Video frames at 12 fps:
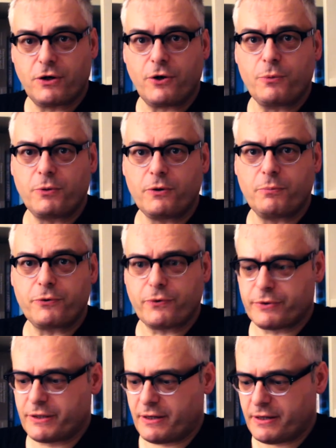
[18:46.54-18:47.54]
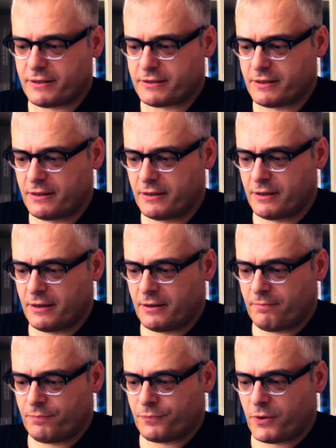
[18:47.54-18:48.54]
of global broadcast.
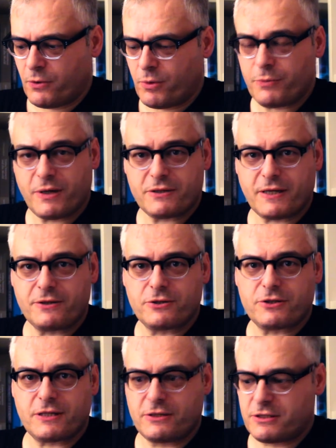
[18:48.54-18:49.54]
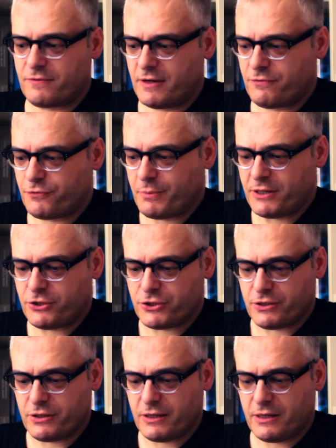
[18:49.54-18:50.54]
When we attend to sensory
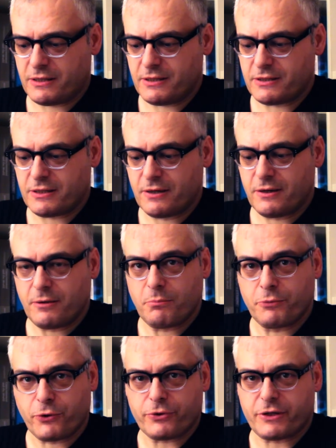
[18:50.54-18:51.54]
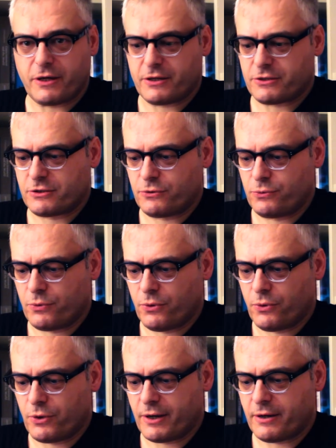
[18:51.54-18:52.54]
information, it is broadcast to
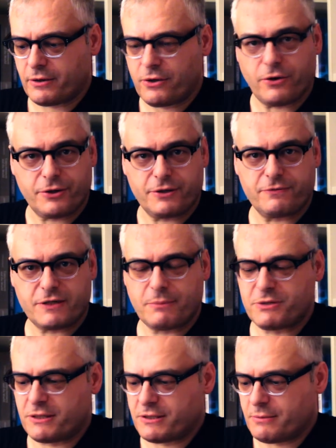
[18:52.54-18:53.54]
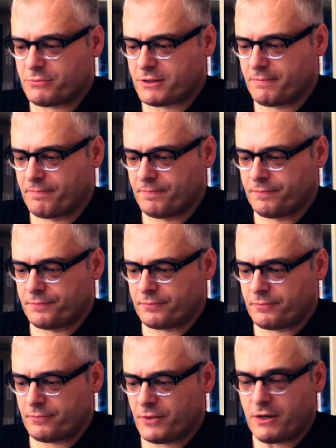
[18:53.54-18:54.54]
all our cognitive subsystems,
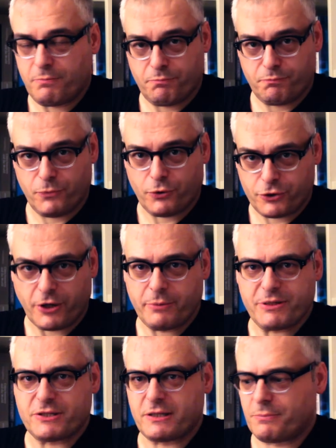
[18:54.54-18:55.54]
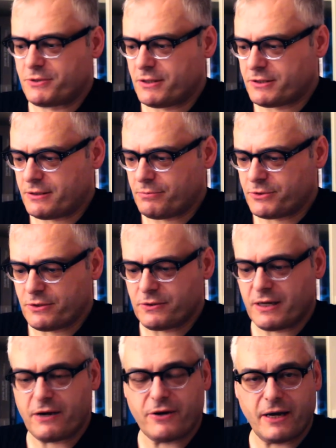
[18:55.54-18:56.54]
the autonomous subsystems
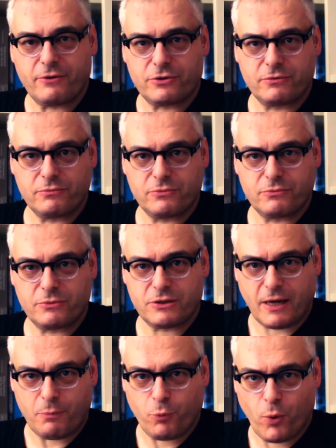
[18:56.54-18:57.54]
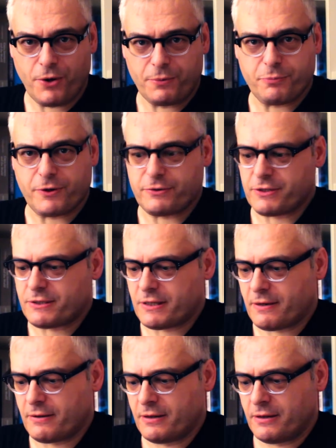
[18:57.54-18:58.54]
that carry out type 1
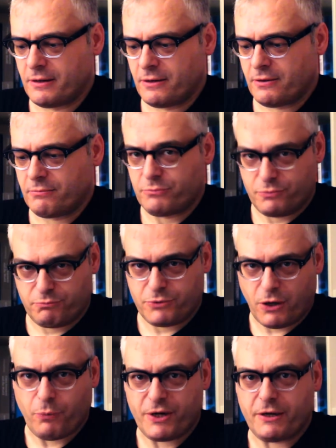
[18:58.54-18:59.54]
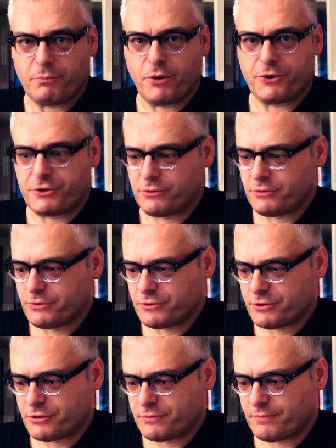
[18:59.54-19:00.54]
processing, Darwinian
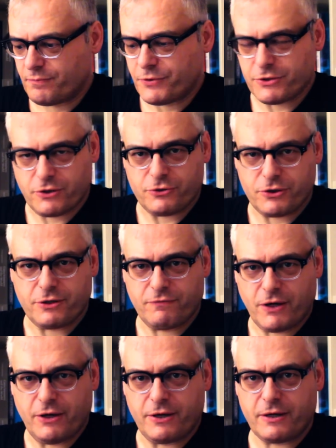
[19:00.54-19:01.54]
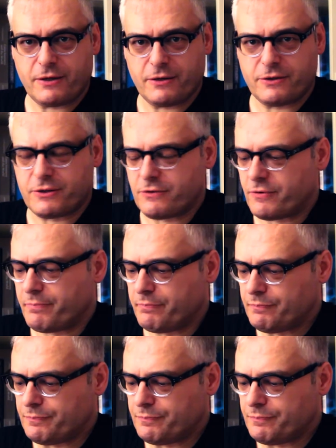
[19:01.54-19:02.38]
modules, associative learning, etc.